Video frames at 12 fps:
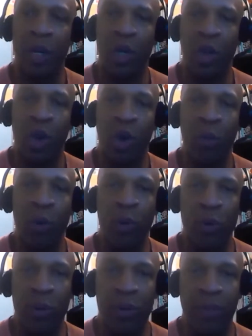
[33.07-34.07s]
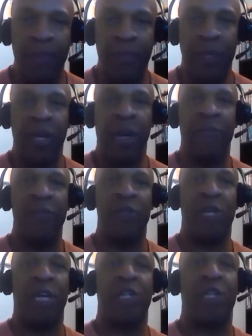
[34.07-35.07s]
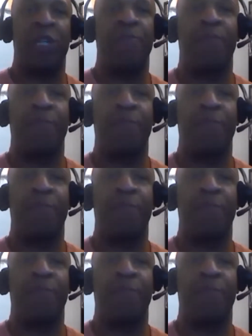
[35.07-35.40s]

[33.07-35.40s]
global conversation.